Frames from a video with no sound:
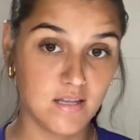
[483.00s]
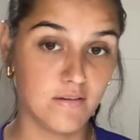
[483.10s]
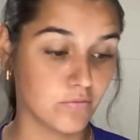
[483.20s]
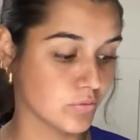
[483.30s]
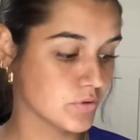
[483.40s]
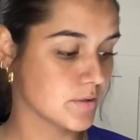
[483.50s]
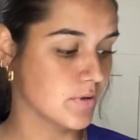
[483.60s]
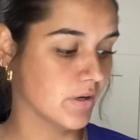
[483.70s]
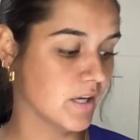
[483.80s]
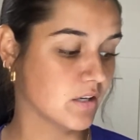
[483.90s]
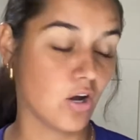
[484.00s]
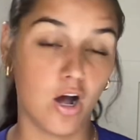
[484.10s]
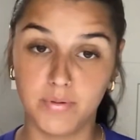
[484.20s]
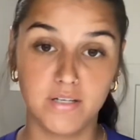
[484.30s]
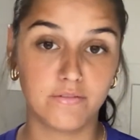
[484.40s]
if rules are broken,
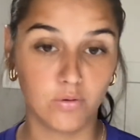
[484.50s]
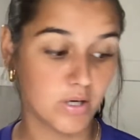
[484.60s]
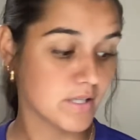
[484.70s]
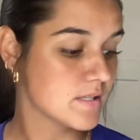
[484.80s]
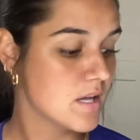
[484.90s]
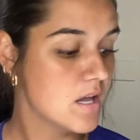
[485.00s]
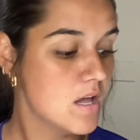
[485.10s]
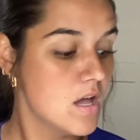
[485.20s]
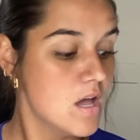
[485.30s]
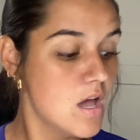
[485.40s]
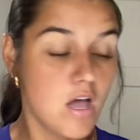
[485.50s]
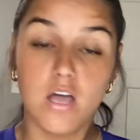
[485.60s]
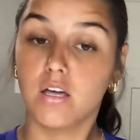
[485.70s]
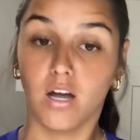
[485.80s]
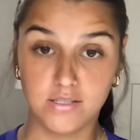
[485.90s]
calmly enforce
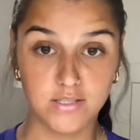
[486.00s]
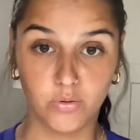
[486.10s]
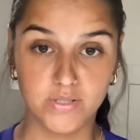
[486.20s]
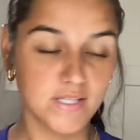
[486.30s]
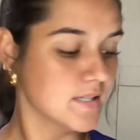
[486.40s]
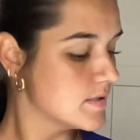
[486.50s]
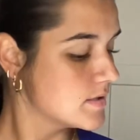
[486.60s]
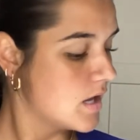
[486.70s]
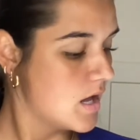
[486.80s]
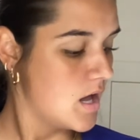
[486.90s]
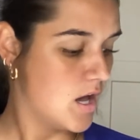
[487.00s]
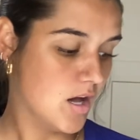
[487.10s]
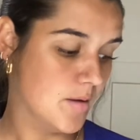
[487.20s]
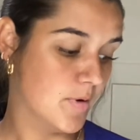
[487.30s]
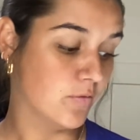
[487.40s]
consequences.
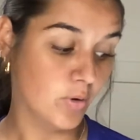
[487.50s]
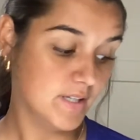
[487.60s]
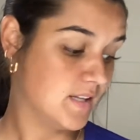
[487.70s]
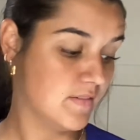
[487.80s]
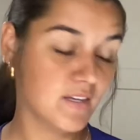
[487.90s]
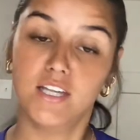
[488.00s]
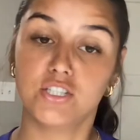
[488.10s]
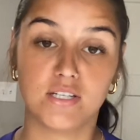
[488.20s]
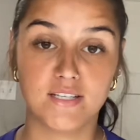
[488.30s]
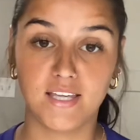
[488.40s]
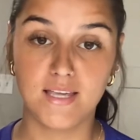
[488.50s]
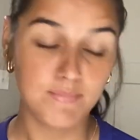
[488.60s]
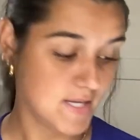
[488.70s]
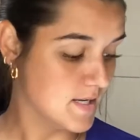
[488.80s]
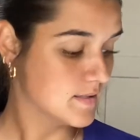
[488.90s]
Avoid giving in just to keep
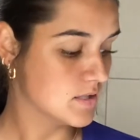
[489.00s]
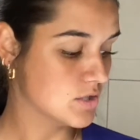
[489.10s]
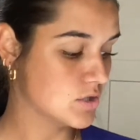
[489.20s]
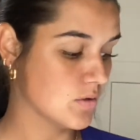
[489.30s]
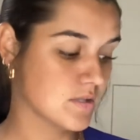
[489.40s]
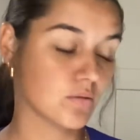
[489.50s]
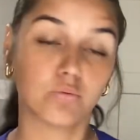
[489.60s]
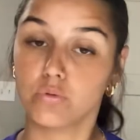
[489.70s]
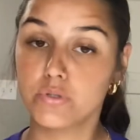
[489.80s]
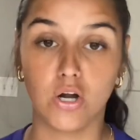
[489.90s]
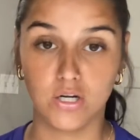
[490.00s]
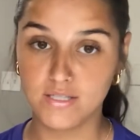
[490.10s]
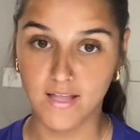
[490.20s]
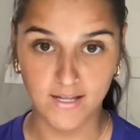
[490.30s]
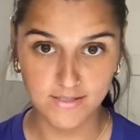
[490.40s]
peace. It shows the rules
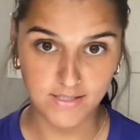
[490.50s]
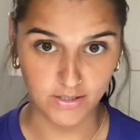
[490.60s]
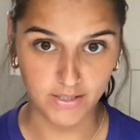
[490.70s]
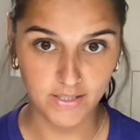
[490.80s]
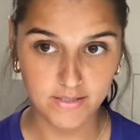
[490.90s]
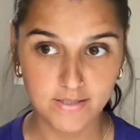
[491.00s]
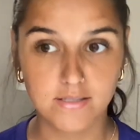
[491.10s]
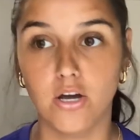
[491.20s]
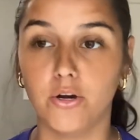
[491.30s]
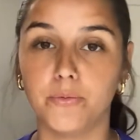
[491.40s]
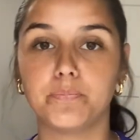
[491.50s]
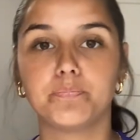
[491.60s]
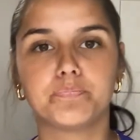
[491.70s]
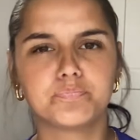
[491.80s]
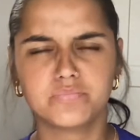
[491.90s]
aren't that serious. So
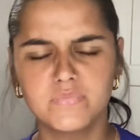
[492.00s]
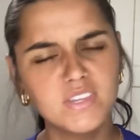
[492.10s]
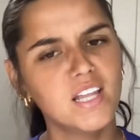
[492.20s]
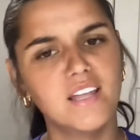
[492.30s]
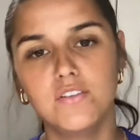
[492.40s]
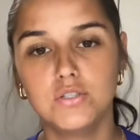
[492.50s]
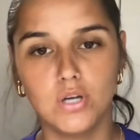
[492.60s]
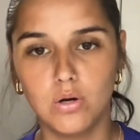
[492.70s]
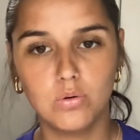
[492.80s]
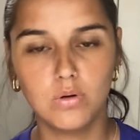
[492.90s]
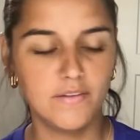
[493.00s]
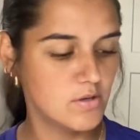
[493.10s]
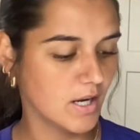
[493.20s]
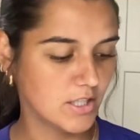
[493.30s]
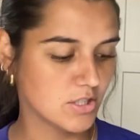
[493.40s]
if you kind
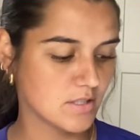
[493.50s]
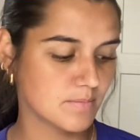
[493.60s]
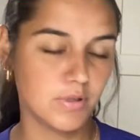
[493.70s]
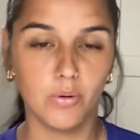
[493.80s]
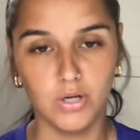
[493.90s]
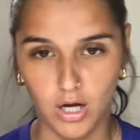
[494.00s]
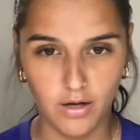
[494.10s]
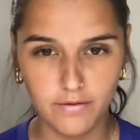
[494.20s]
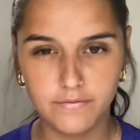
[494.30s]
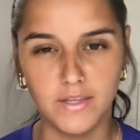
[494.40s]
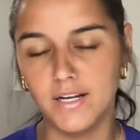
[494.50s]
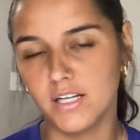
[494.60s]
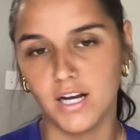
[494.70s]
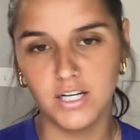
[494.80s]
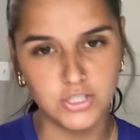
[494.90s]
of just blow it off, then it
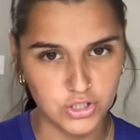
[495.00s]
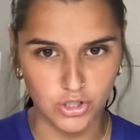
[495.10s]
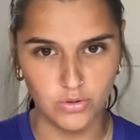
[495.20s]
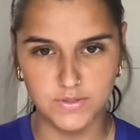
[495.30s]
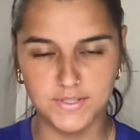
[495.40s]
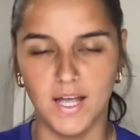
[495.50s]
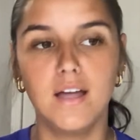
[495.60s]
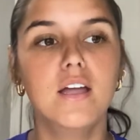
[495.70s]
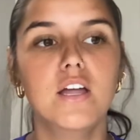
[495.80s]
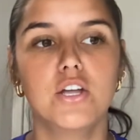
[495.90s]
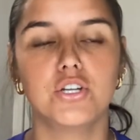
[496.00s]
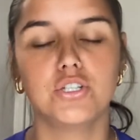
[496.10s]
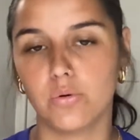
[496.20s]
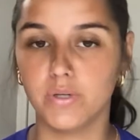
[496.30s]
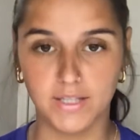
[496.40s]
kind of just shows that you
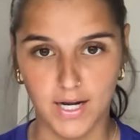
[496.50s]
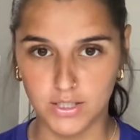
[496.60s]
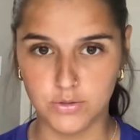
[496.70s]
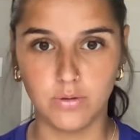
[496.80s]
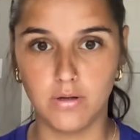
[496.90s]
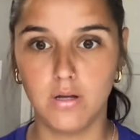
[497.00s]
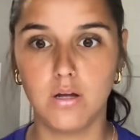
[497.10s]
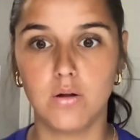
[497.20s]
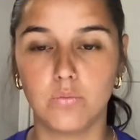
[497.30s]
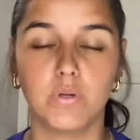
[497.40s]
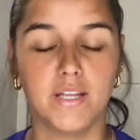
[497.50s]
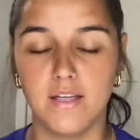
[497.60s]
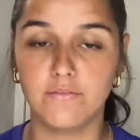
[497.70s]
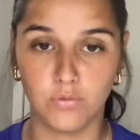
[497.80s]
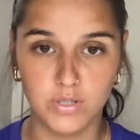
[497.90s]
don't really care to really
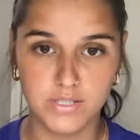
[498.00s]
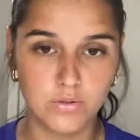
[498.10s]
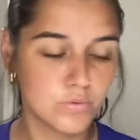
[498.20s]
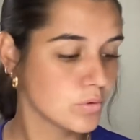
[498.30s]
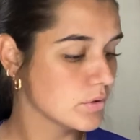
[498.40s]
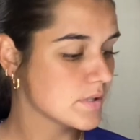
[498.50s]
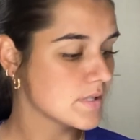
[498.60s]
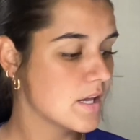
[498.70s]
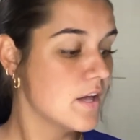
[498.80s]
enforce those rules.